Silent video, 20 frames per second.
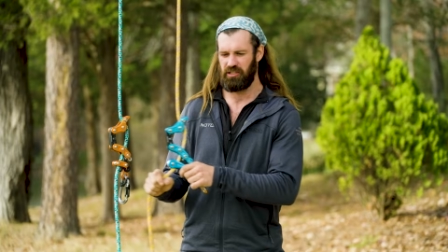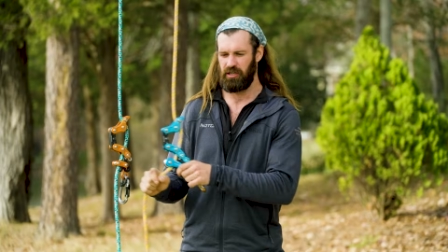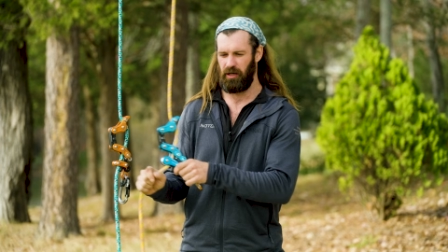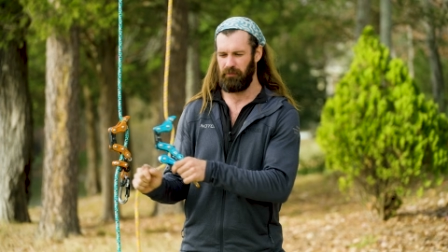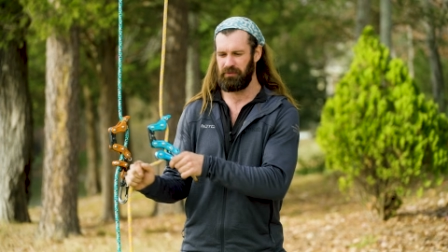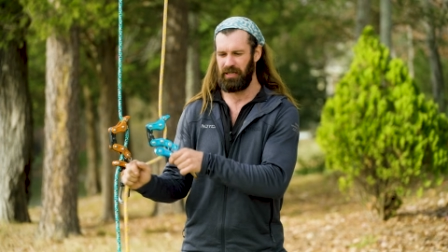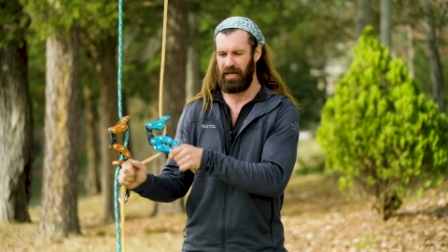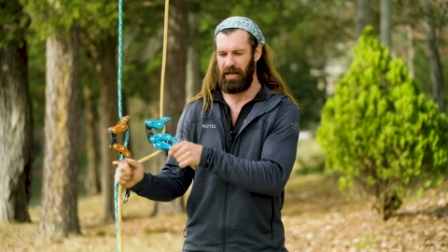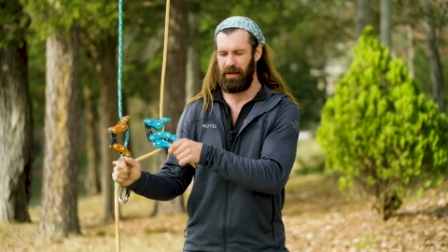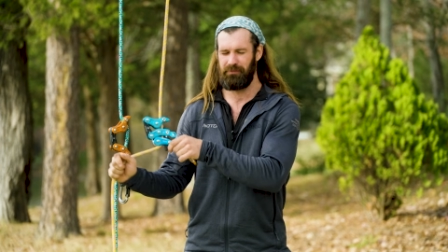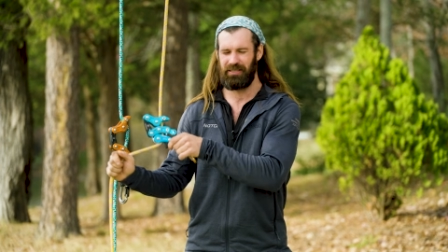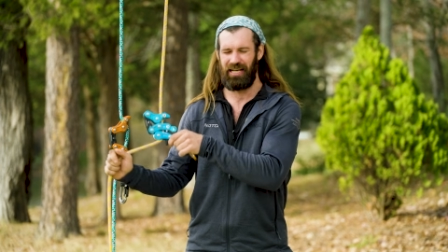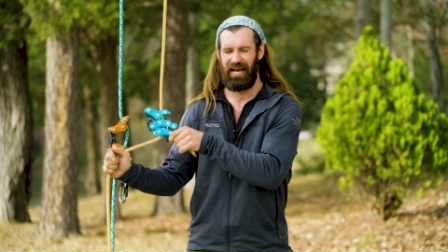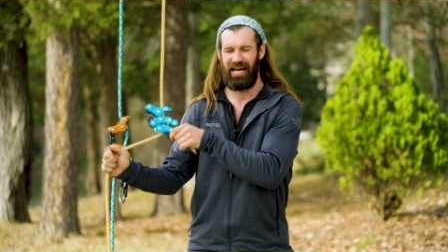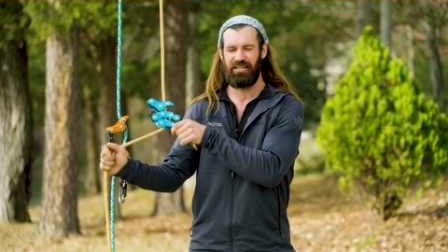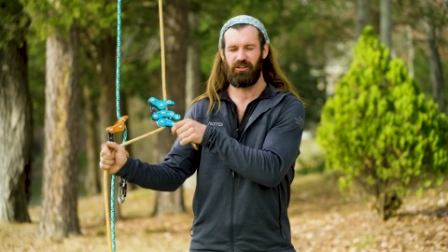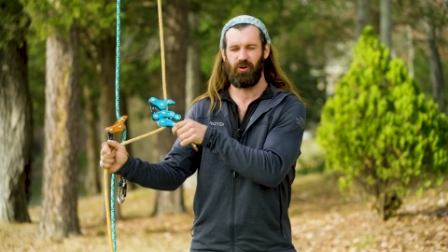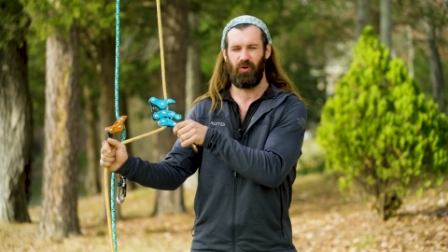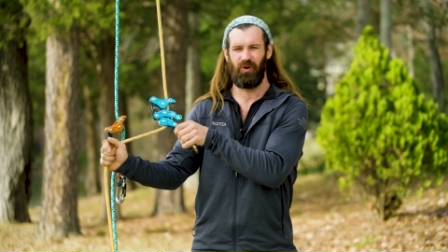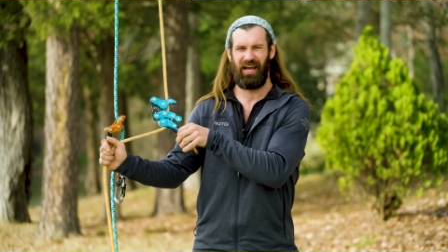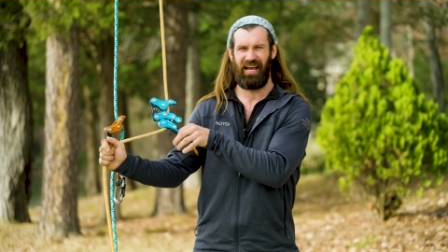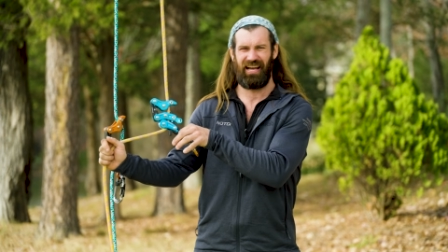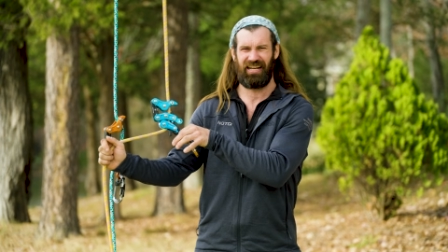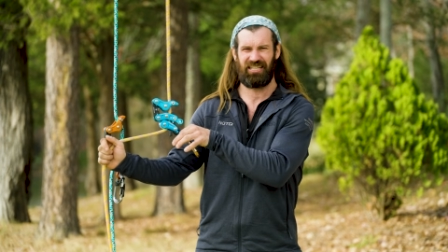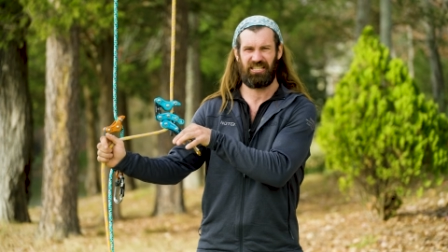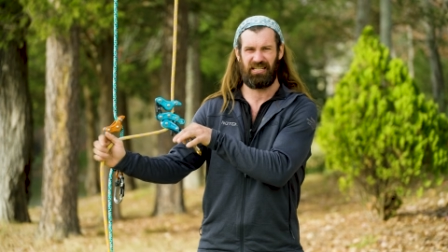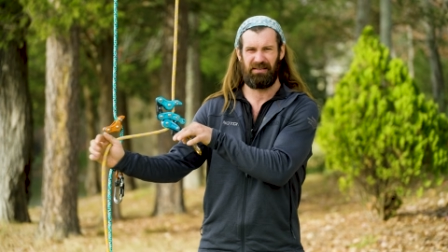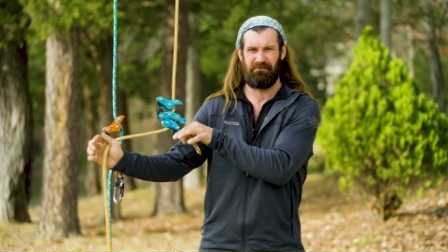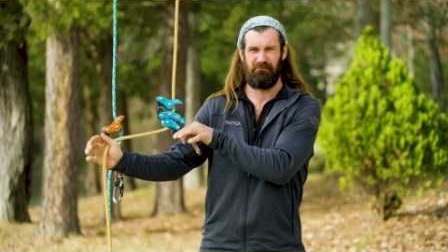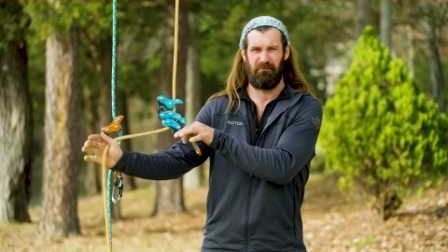Sometimes I don't
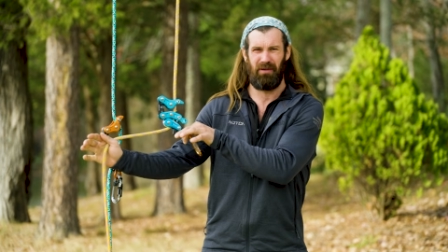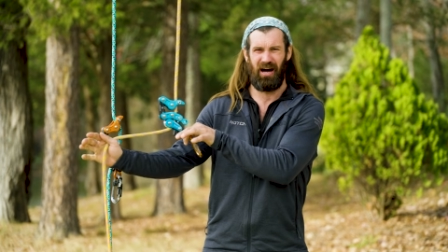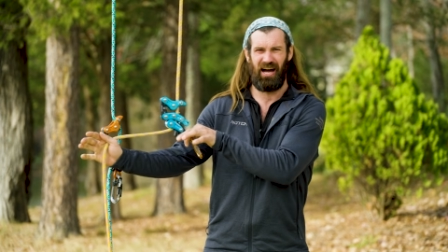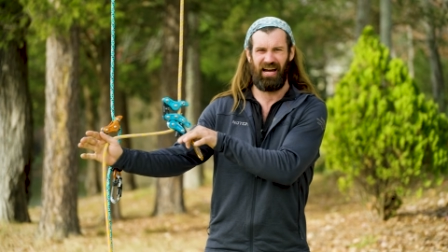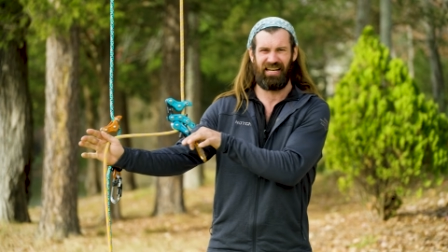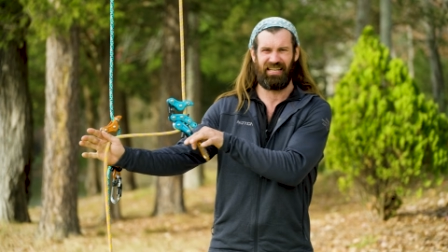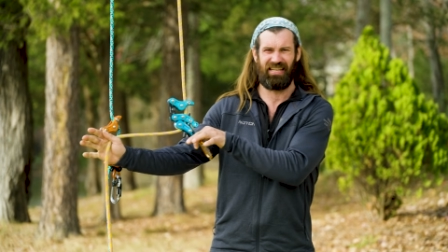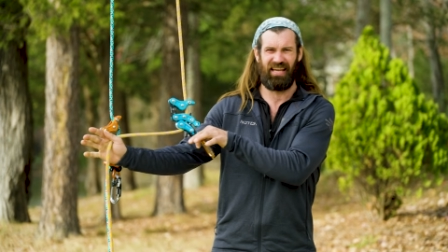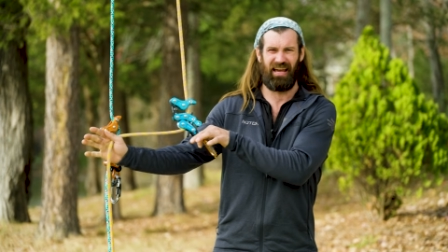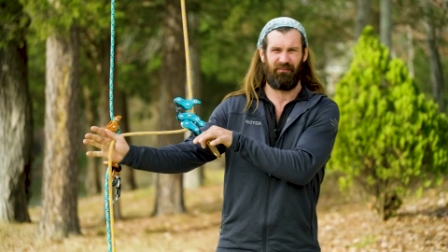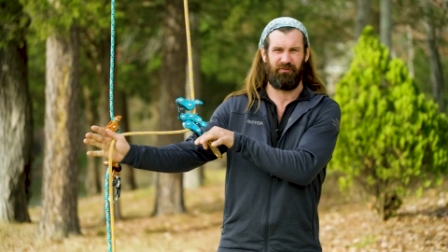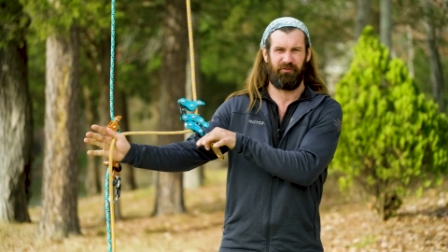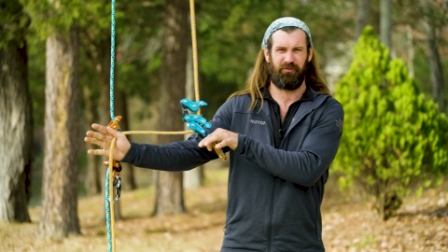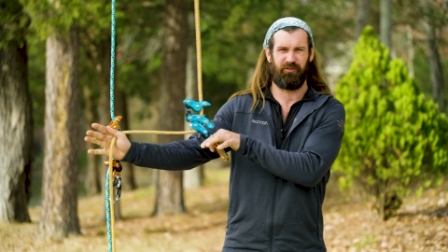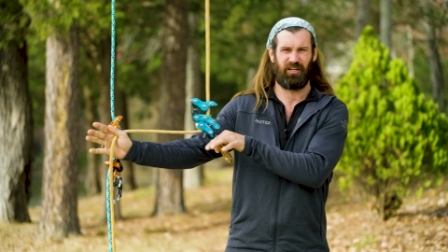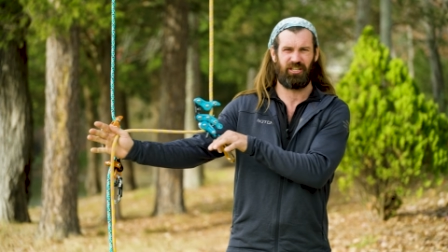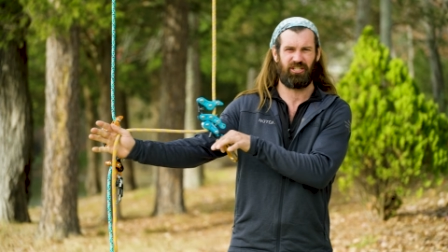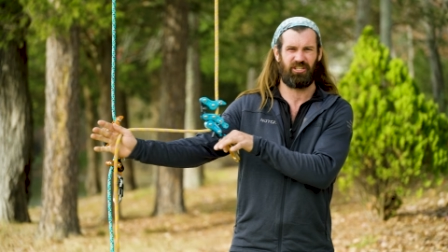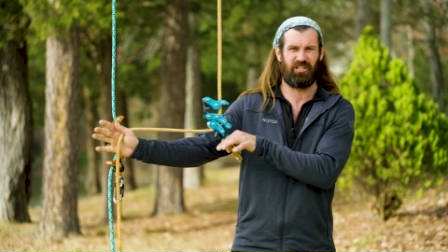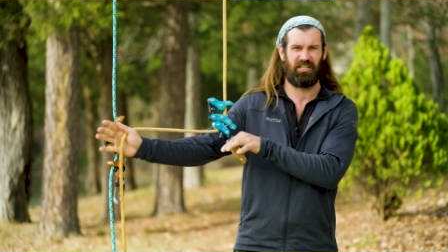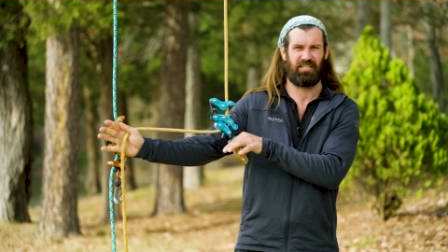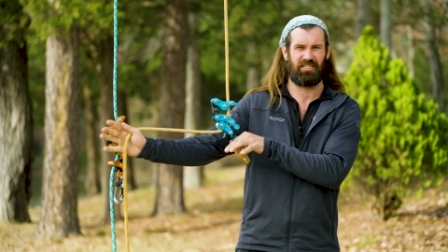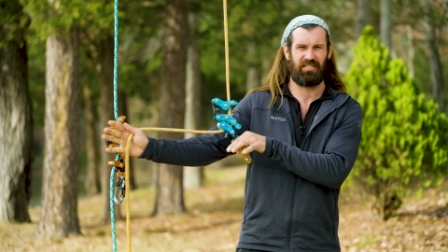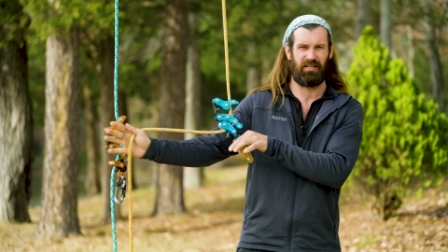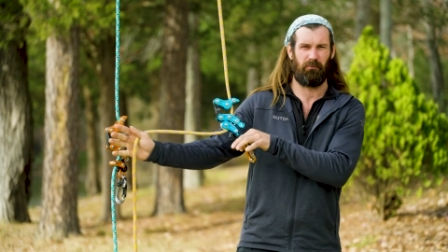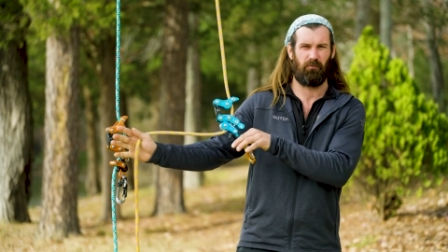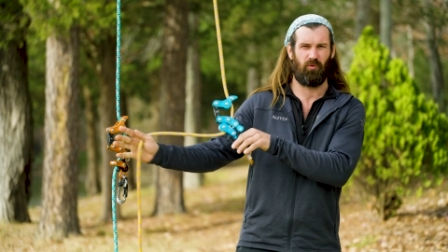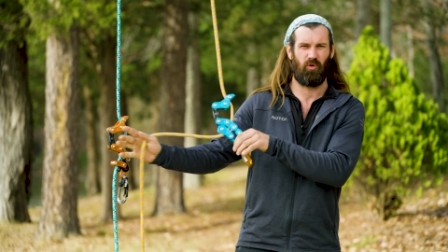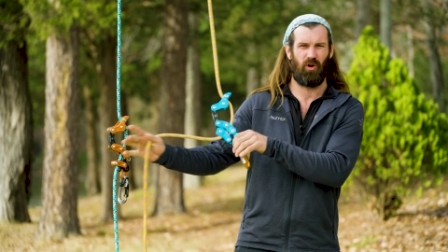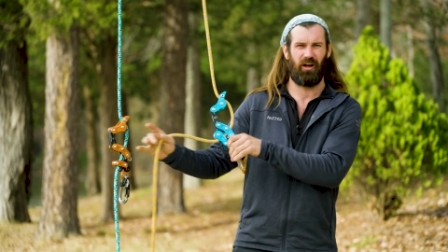actually mind that friction as
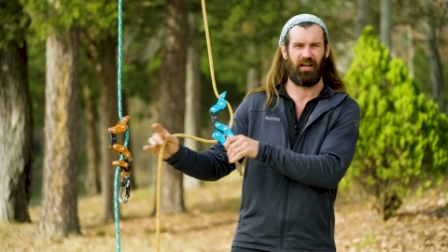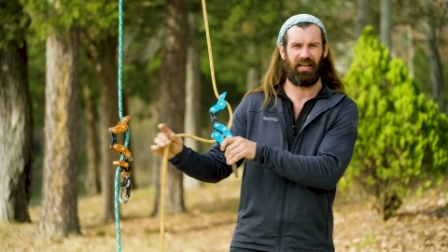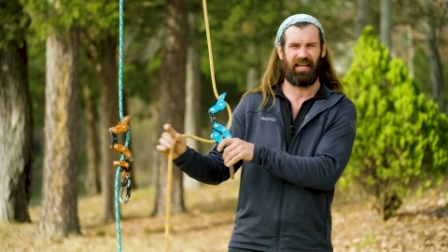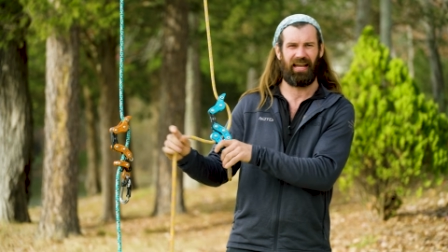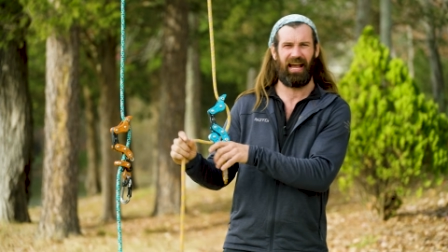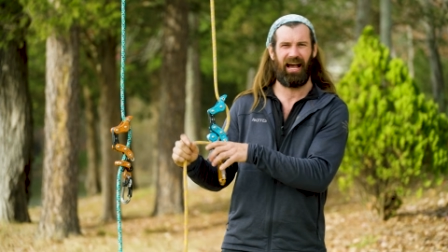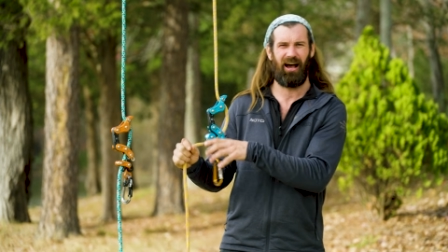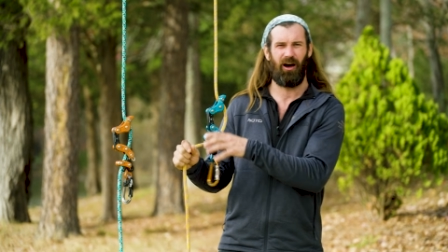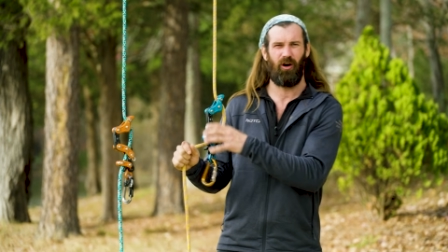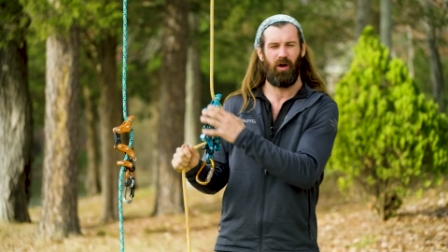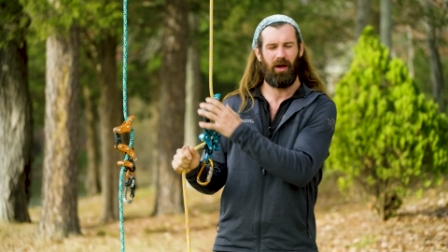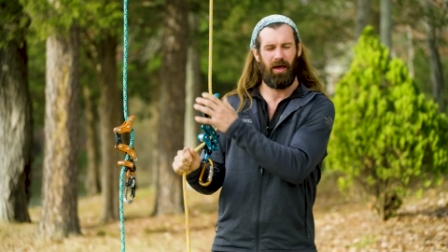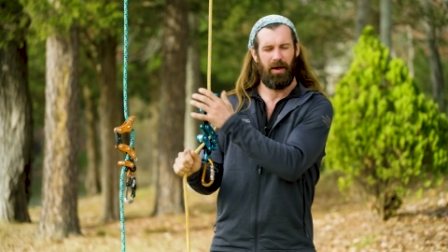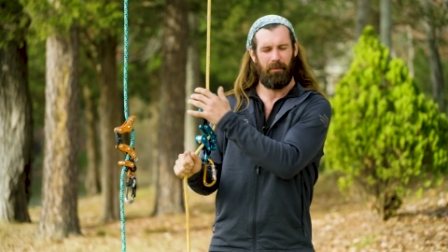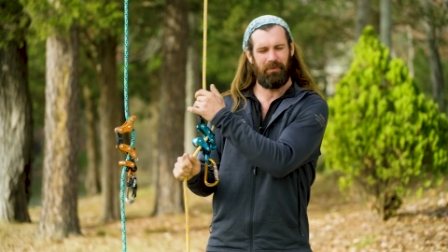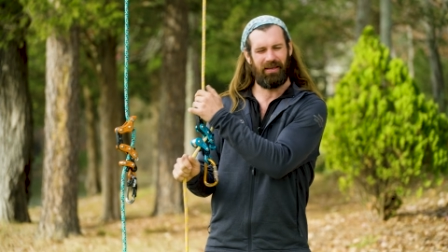I'm running out